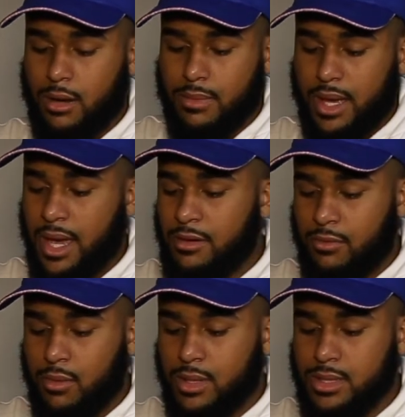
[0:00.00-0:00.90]
the
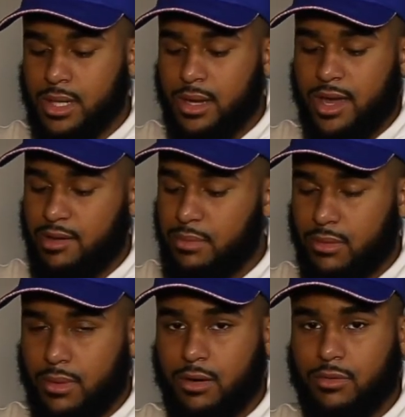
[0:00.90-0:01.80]
AF1s have been
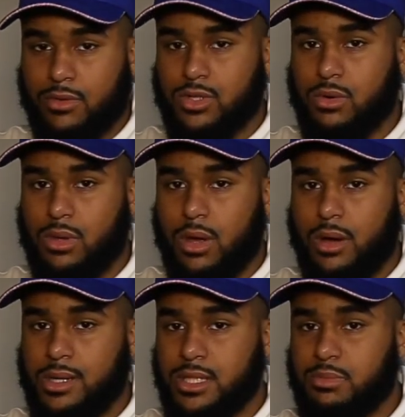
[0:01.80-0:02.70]
around for so
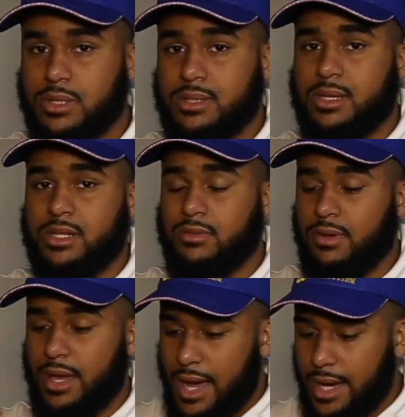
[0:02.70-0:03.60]
long, and it's been such of
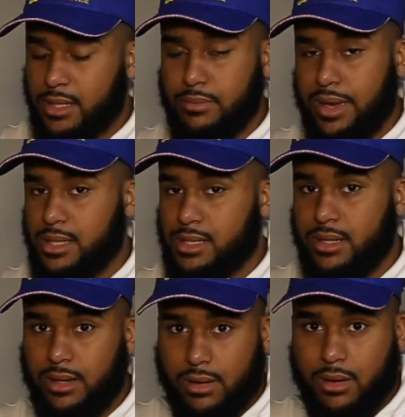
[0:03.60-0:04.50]
a high demand
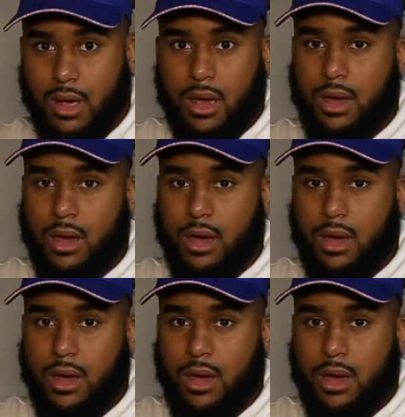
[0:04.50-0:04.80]
sneaker,